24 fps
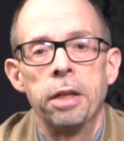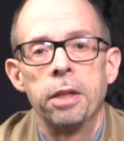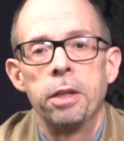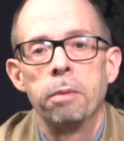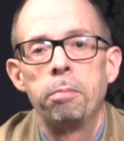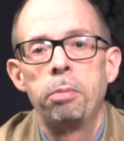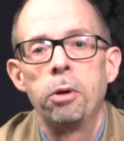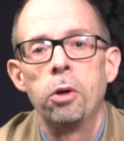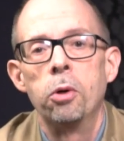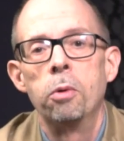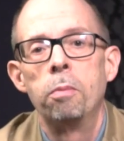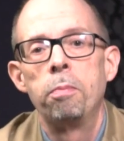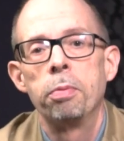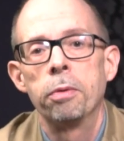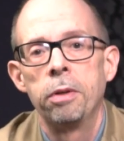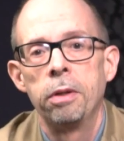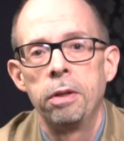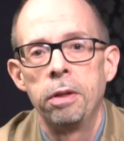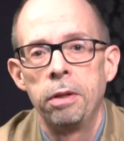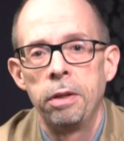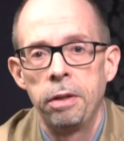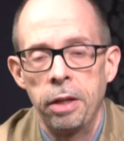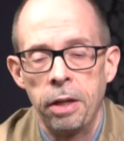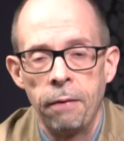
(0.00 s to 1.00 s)
The Pope
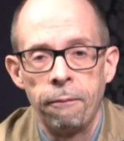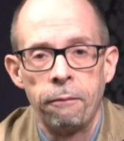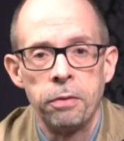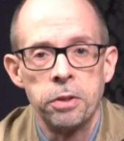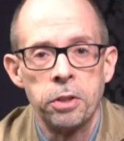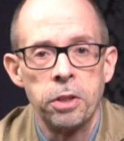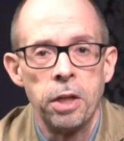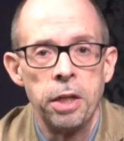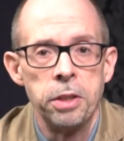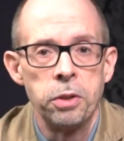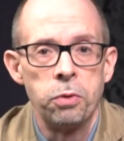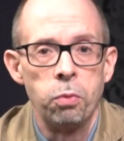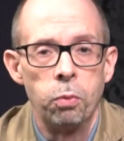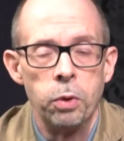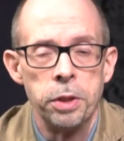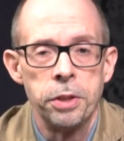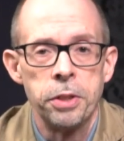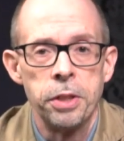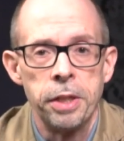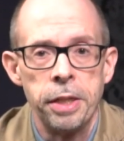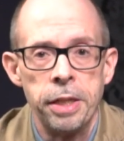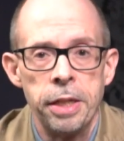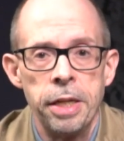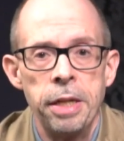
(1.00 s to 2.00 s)
emphasized
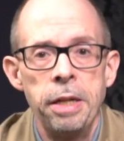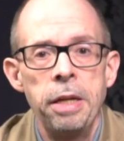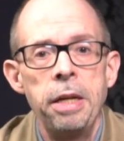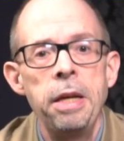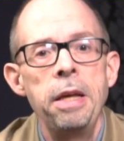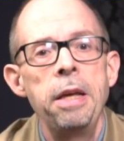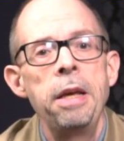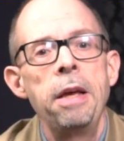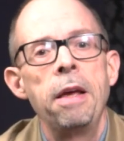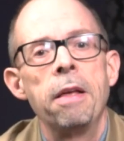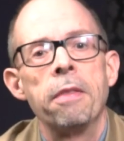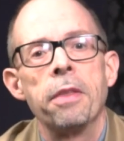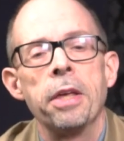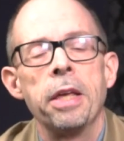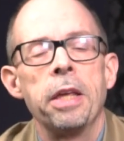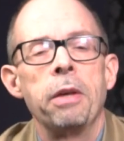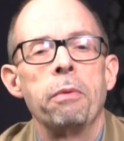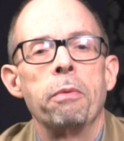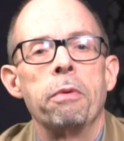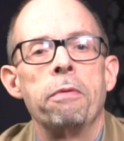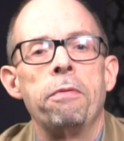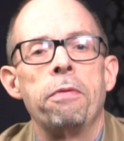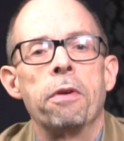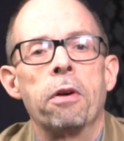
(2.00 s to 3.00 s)
once again that
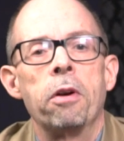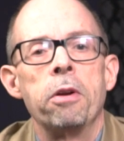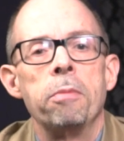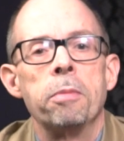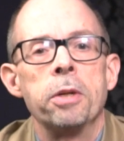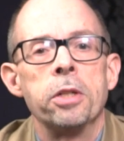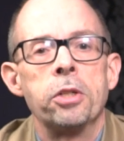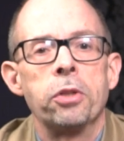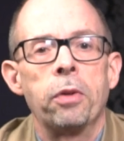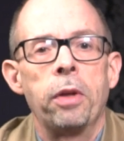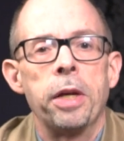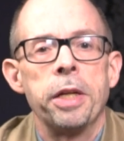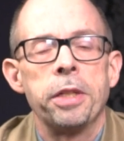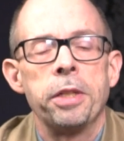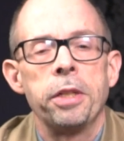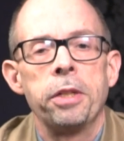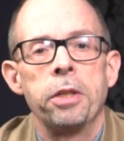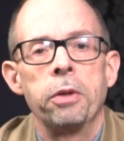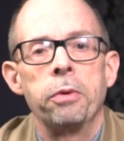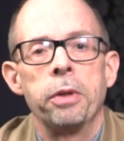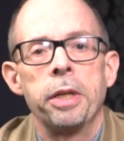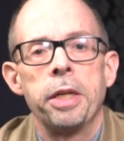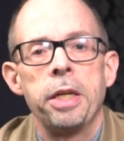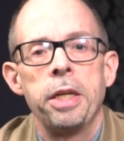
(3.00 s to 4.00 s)
he would very much like to
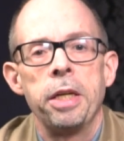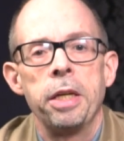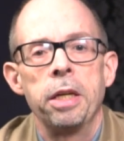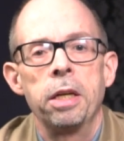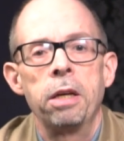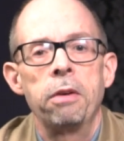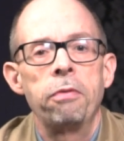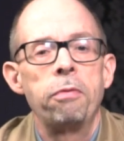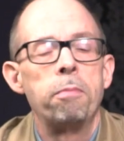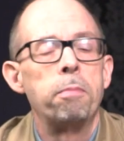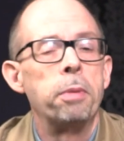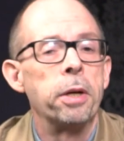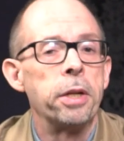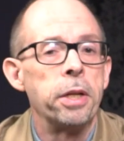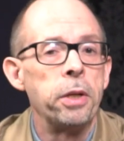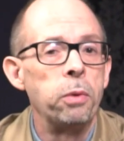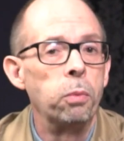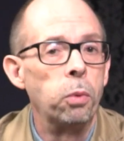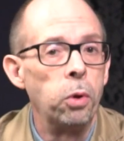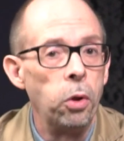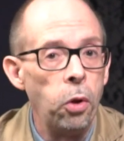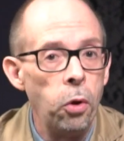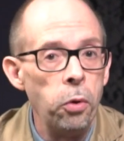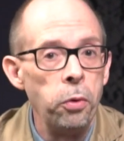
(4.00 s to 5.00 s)
go to Kiev, but he
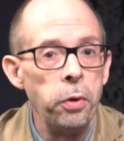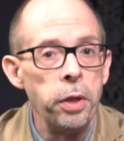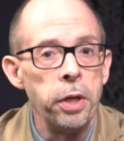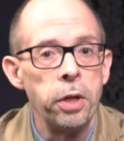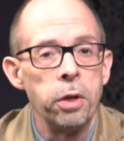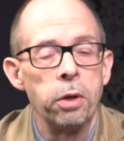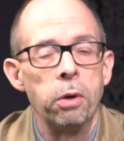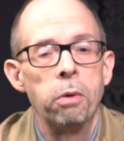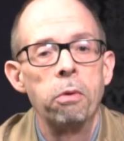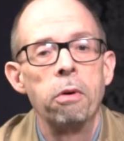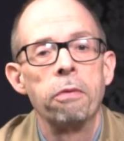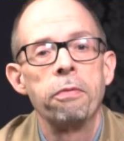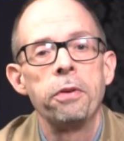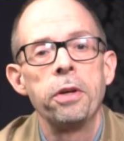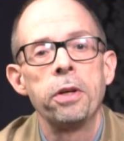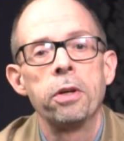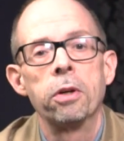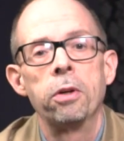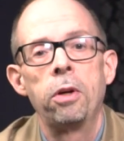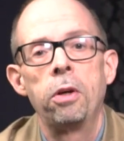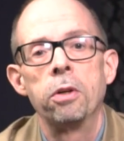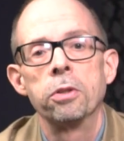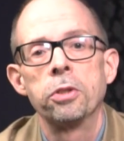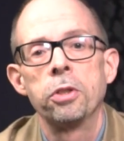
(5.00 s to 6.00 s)
will only go if he
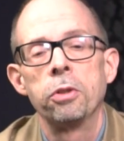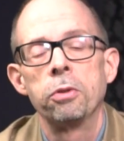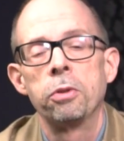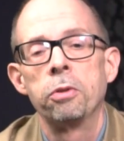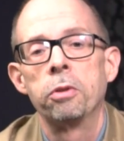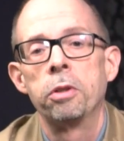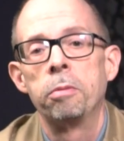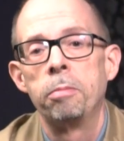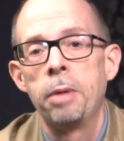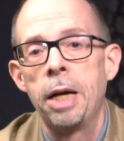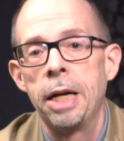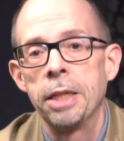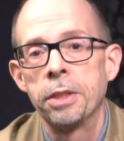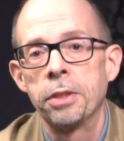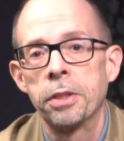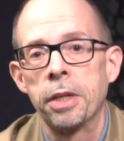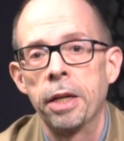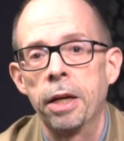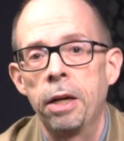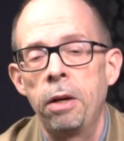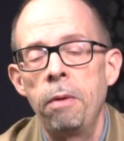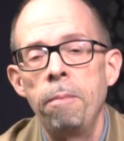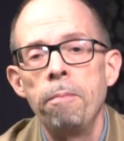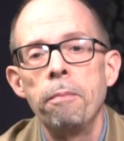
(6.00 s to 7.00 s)
can also go to
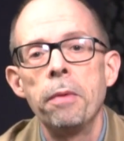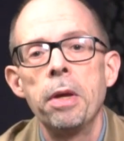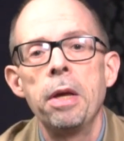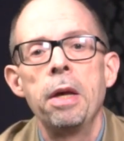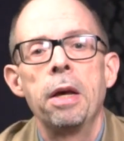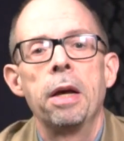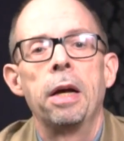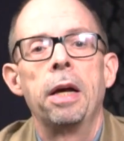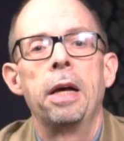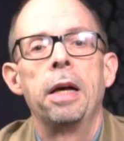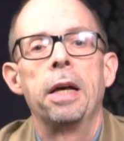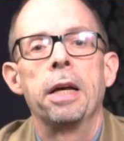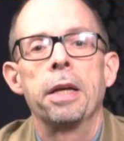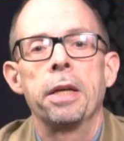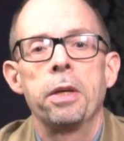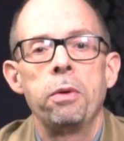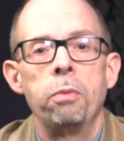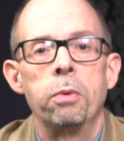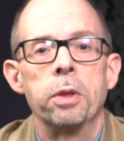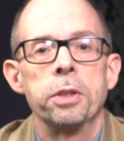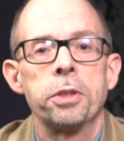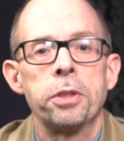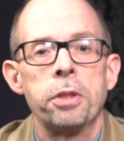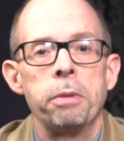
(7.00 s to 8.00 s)
Moscow. He
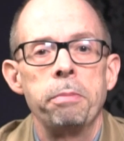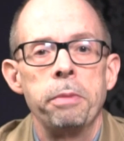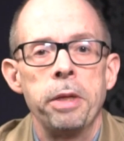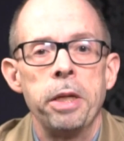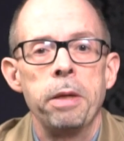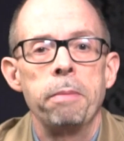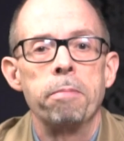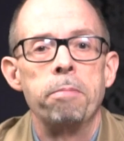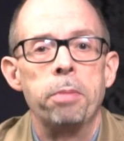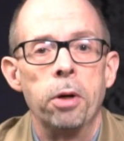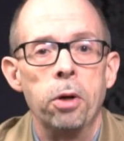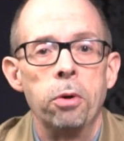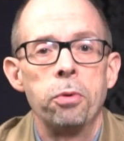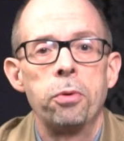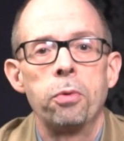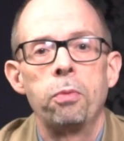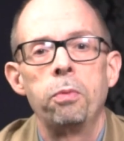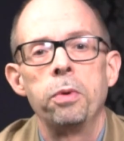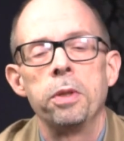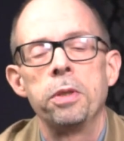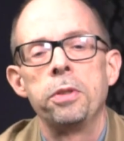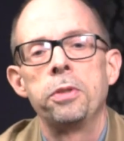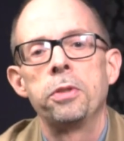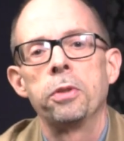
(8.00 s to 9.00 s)
wants to meet both
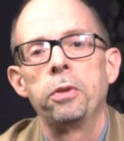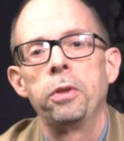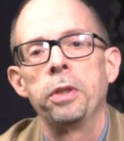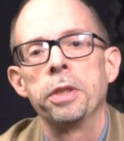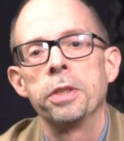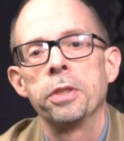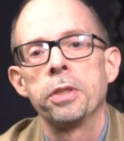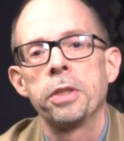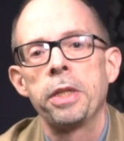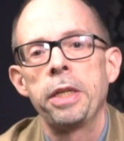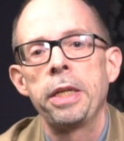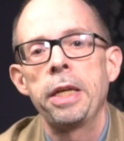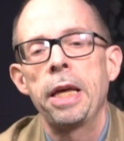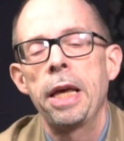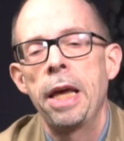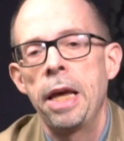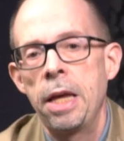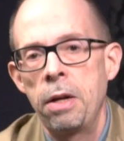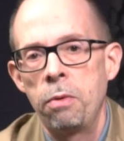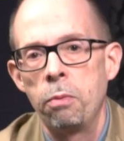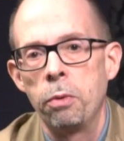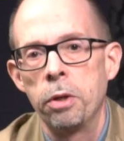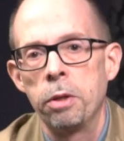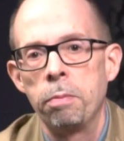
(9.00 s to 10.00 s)
with Zelensky
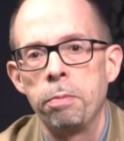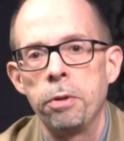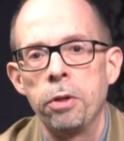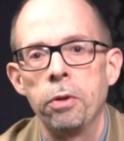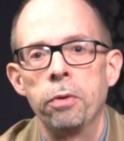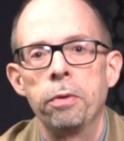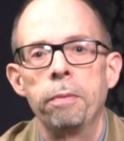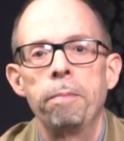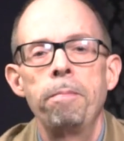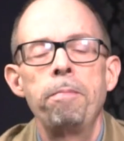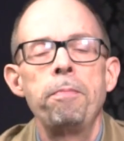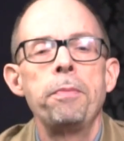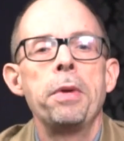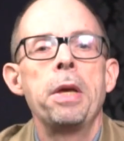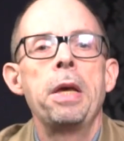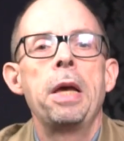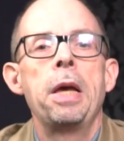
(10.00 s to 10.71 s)
and with Putin.